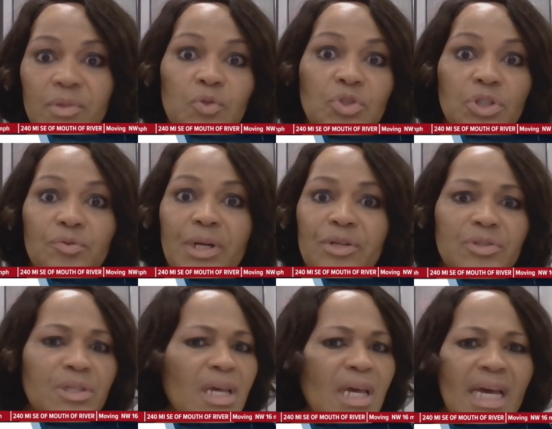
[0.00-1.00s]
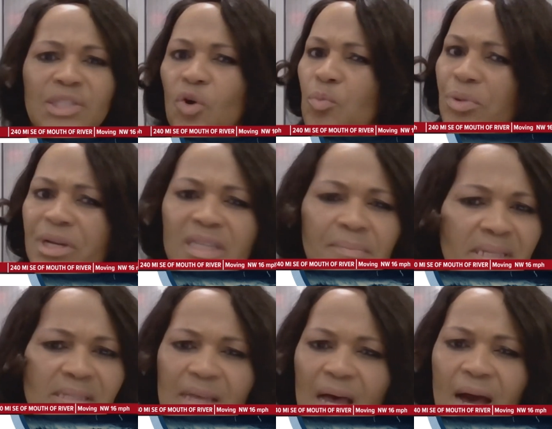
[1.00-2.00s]
generators. And don't bring them
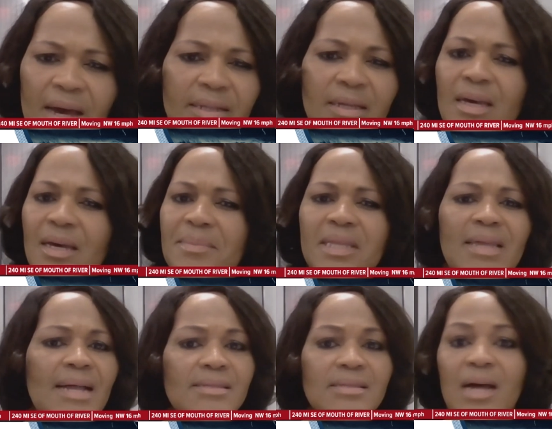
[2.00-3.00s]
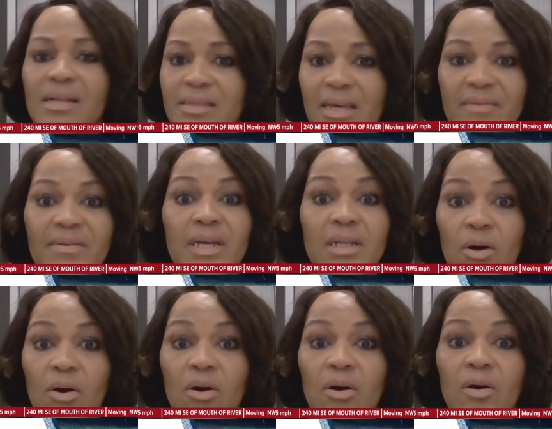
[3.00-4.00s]
inside. I mean, that's not safe at
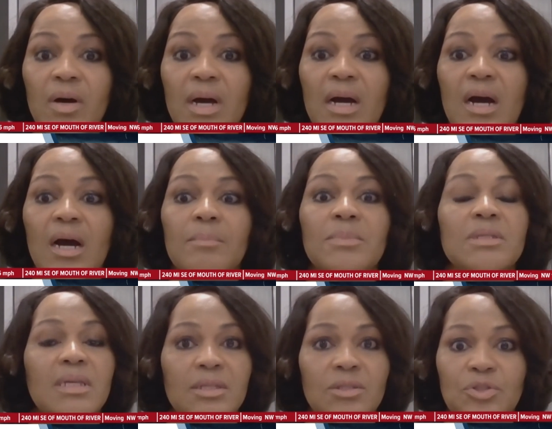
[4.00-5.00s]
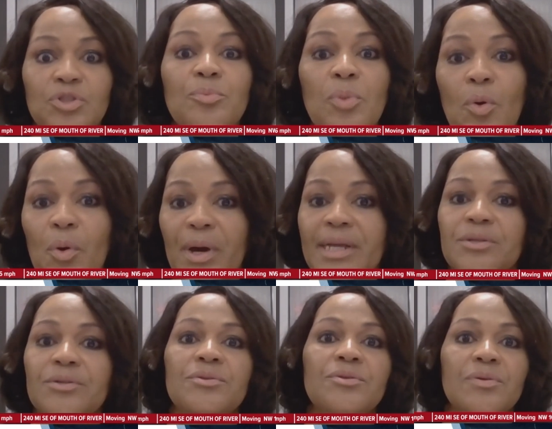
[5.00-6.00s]
all. To your point,
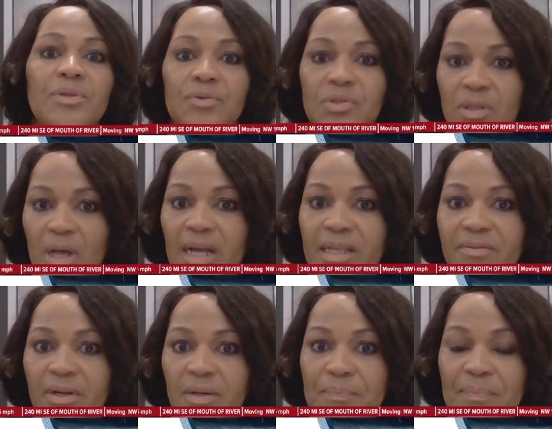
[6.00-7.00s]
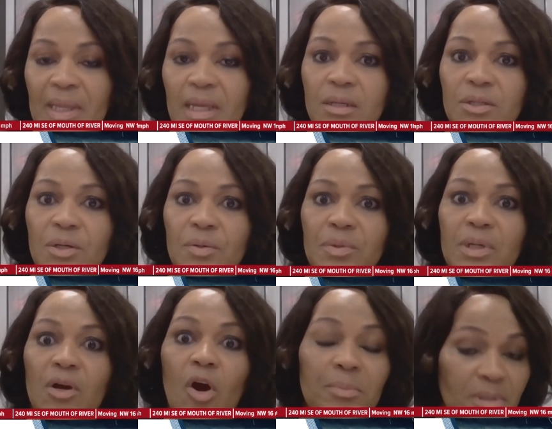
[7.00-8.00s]
there's a lot of, the
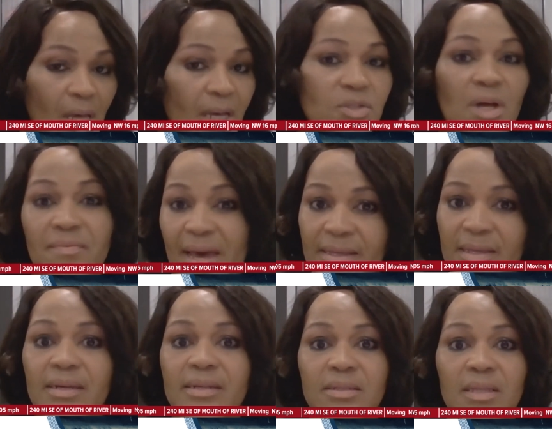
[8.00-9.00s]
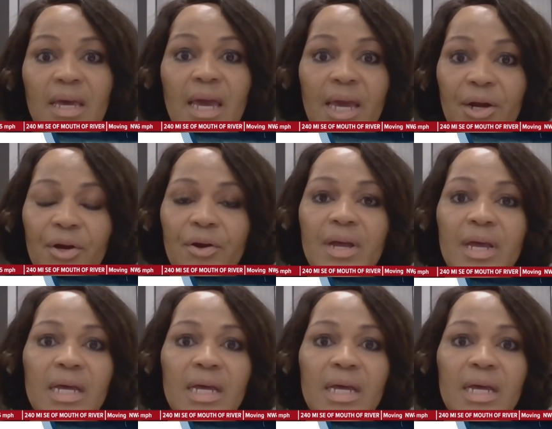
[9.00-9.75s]
carbon monoxide that could get into the air.